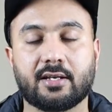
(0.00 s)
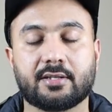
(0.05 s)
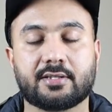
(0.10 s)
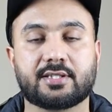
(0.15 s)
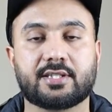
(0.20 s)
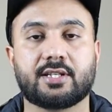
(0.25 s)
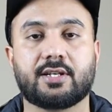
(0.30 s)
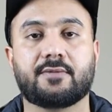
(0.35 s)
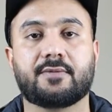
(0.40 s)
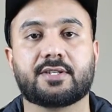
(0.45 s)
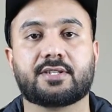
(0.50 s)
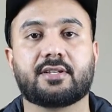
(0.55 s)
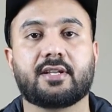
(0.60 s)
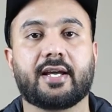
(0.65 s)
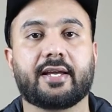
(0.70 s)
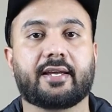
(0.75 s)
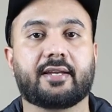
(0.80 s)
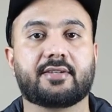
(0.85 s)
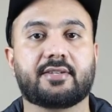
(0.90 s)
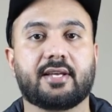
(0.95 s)
Servers
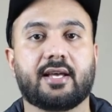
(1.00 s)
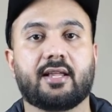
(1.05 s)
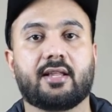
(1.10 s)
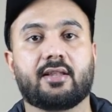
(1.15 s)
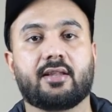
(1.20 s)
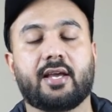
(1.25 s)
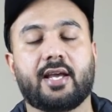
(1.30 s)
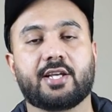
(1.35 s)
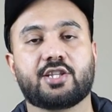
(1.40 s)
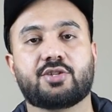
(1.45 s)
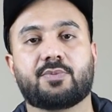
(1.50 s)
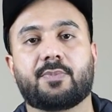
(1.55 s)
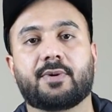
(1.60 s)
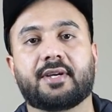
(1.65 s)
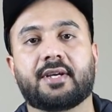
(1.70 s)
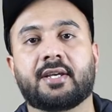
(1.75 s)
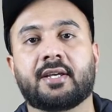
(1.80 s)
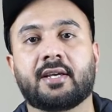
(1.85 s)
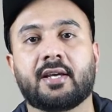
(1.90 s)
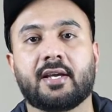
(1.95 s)
like Dell,
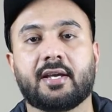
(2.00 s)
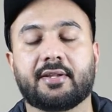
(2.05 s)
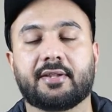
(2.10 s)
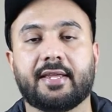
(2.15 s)
HP,